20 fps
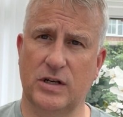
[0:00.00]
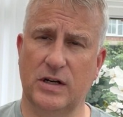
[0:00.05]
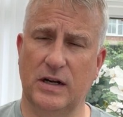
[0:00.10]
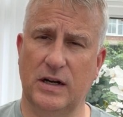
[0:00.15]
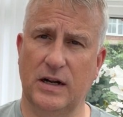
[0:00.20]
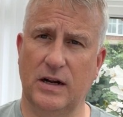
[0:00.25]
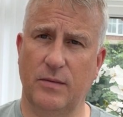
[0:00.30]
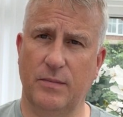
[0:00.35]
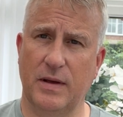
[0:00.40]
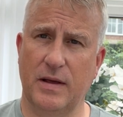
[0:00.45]
a
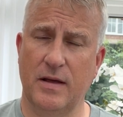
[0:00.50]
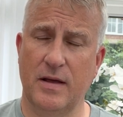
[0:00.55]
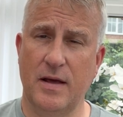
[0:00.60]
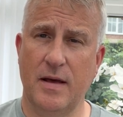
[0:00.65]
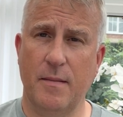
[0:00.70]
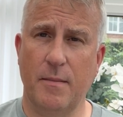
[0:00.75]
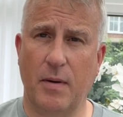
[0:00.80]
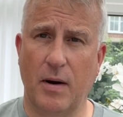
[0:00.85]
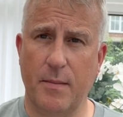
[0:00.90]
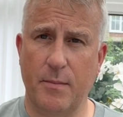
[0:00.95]
little bit
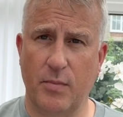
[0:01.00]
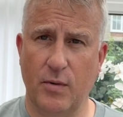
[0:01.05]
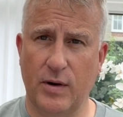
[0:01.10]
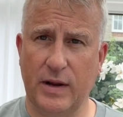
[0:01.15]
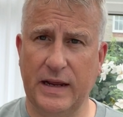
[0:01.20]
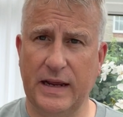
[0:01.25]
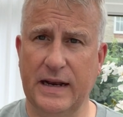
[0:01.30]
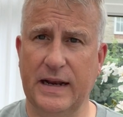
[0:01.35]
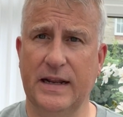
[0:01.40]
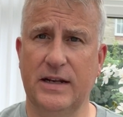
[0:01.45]
by
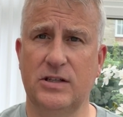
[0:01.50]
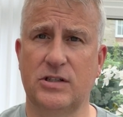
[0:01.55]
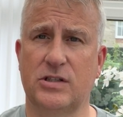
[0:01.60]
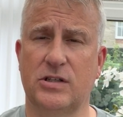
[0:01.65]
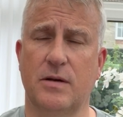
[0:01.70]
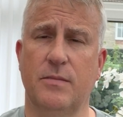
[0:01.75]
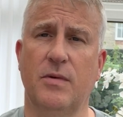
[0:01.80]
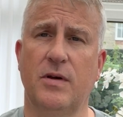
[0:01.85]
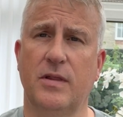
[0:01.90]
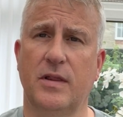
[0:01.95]
bringing in
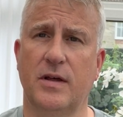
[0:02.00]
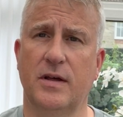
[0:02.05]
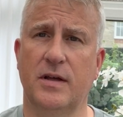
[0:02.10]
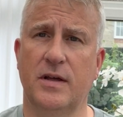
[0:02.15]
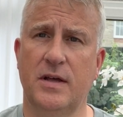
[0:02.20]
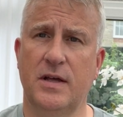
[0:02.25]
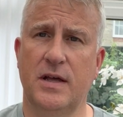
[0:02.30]
some other